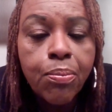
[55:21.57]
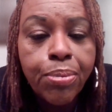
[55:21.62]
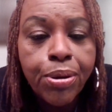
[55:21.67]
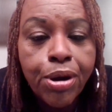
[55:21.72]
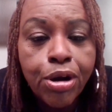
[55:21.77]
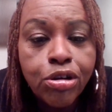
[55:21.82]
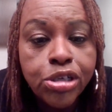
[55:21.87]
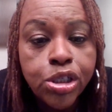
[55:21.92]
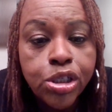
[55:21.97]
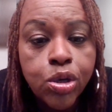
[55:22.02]

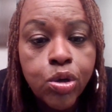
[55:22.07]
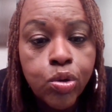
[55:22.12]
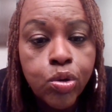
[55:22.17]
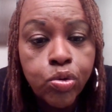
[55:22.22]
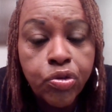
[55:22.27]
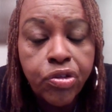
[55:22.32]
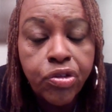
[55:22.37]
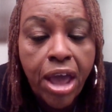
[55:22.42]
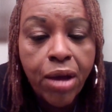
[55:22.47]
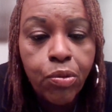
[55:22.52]
per
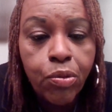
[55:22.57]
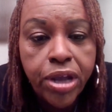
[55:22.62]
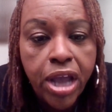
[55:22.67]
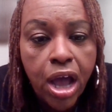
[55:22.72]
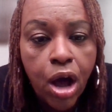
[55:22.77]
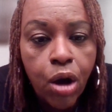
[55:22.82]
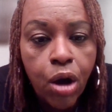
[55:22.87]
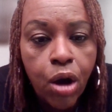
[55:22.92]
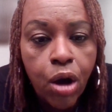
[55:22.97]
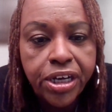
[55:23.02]
school that we
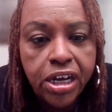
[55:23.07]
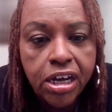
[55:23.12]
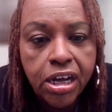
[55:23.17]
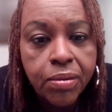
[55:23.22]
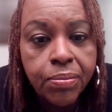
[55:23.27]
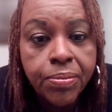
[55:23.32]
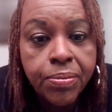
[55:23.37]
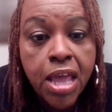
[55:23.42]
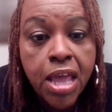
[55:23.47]
open up.